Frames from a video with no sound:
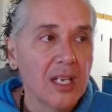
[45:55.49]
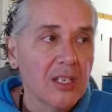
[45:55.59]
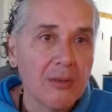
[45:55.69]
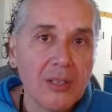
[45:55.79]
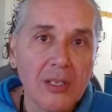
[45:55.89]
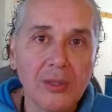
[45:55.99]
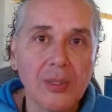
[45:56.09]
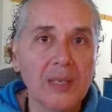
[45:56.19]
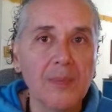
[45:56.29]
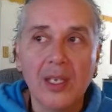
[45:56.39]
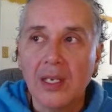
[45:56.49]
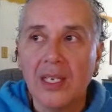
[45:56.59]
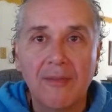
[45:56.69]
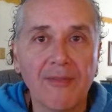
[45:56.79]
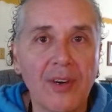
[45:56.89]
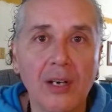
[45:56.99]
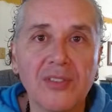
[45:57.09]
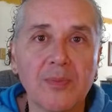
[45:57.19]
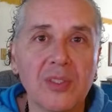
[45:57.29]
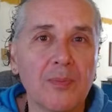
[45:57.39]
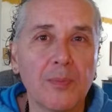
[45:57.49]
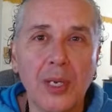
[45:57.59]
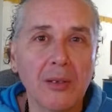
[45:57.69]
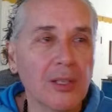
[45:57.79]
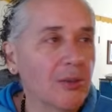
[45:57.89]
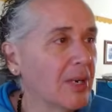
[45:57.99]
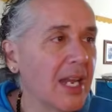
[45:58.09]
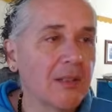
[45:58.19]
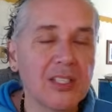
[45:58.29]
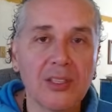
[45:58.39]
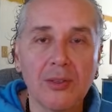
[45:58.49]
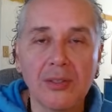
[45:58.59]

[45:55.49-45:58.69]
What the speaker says: You're in a dream, it involves parallel realities,